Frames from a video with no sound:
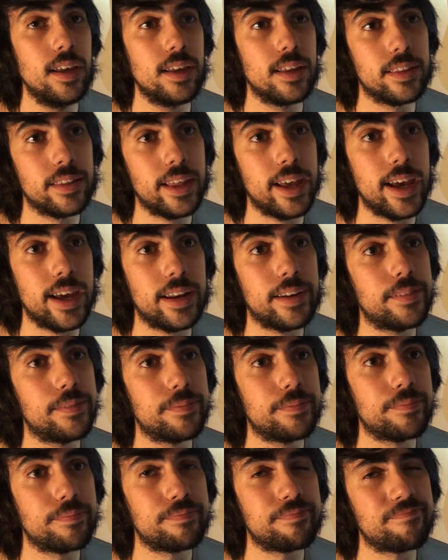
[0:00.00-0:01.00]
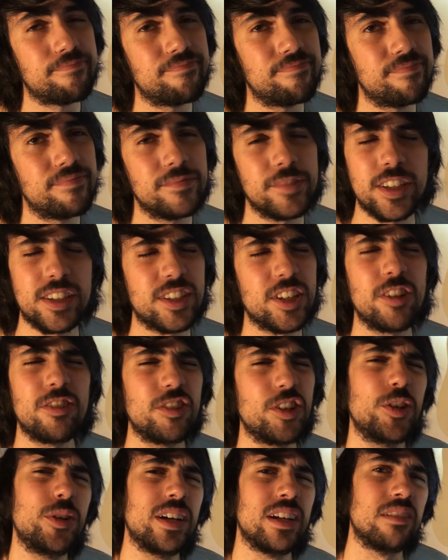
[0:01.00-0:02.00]
then just don't
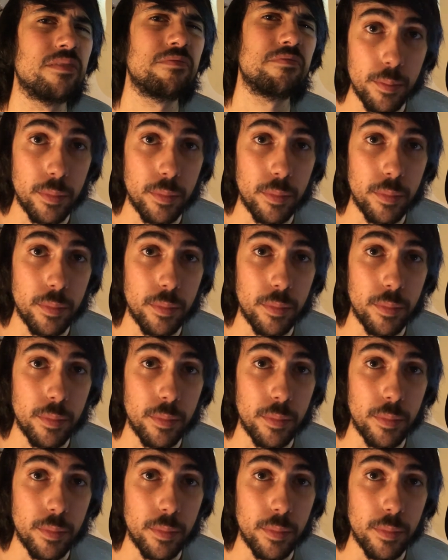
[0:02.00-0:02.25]
do it.